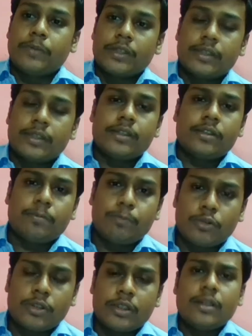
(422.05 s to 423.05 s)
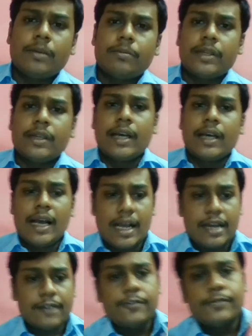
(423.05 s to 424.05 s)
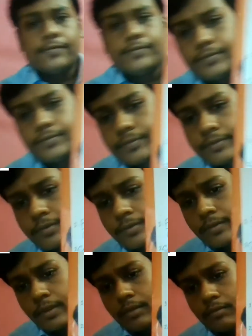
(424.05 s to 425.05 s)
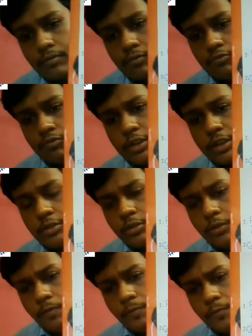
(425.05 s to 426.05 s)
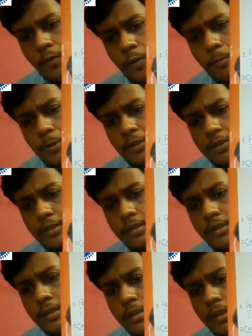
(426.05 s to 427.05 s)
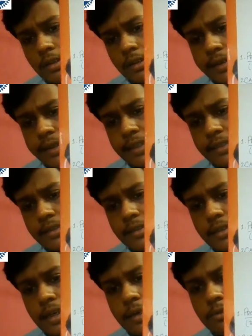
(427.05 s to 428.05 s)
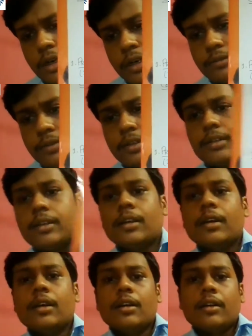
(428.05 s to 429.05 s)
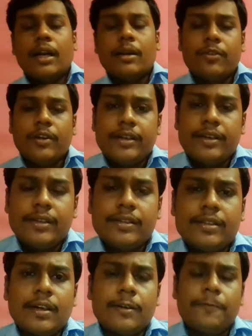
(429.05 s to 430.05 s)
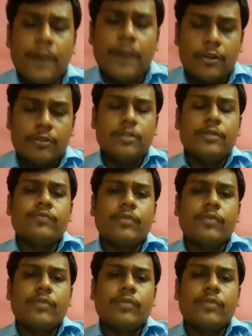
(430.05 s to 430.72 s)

percentage of protein a milk have 3 to 4%. Next, carbohydrate. Carbohydrates are found